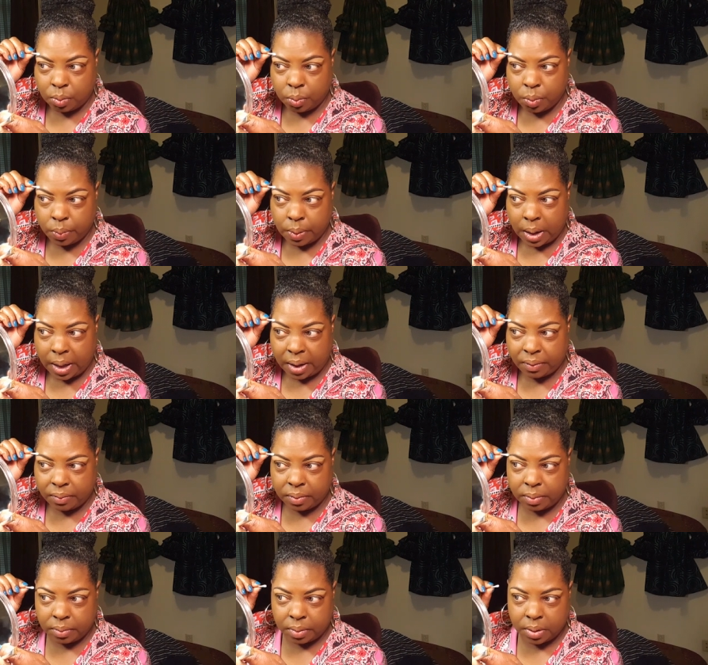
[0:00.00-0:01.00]
when we were
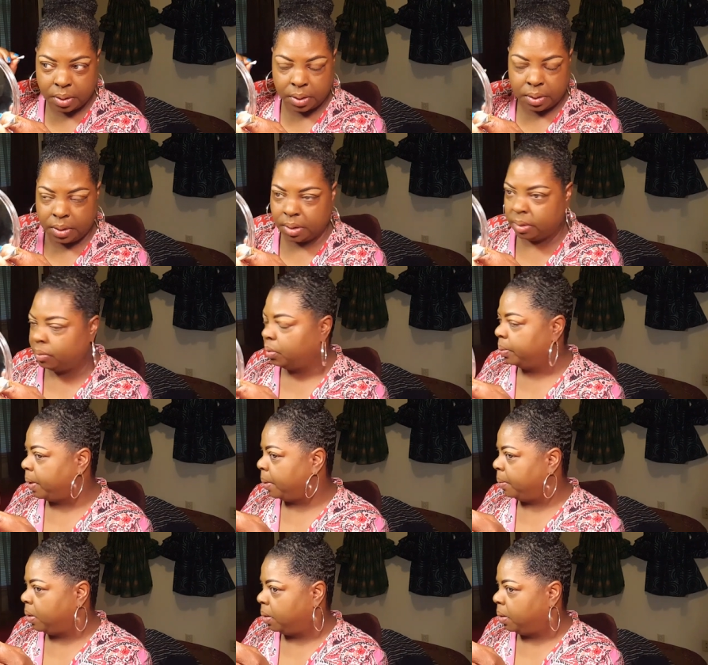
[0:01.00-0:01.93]
laughing and cutting up with my